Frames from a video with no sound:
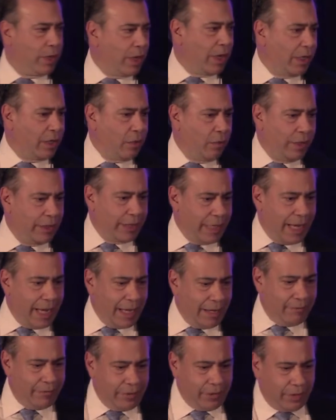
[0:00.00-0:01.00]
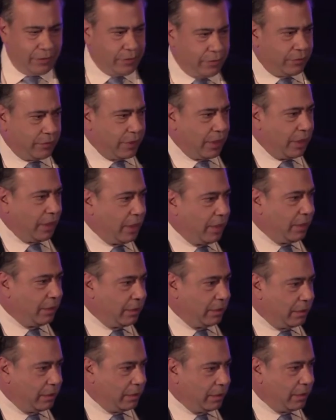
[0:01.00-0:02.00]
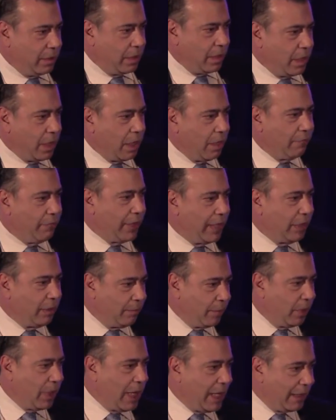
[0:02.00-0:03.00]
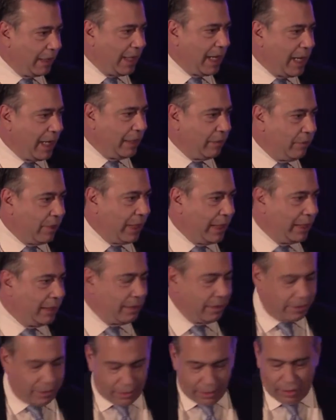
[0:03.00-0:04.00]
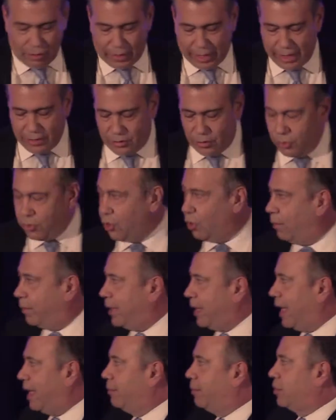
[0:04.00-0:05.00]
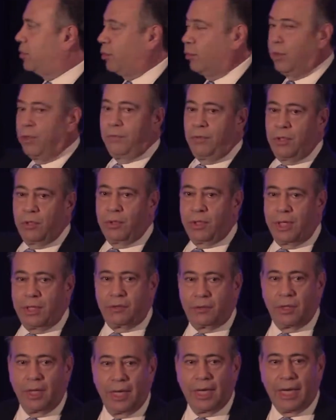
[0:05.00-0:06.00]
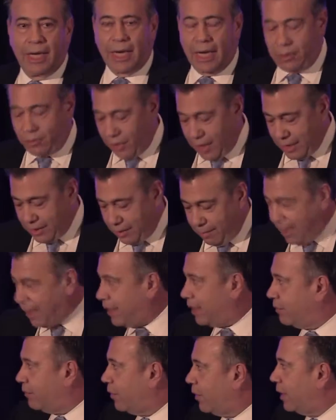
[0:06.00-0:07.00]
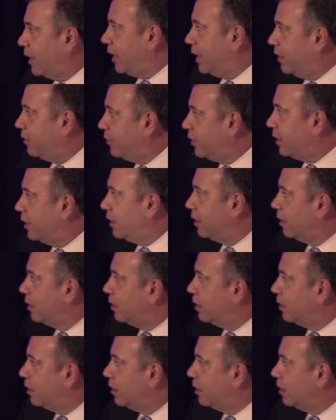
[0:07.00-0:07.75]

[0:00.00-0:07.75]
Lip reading: are going to have this available online, right? Okay, so you'll be able to review this, and I tried to make it very easy.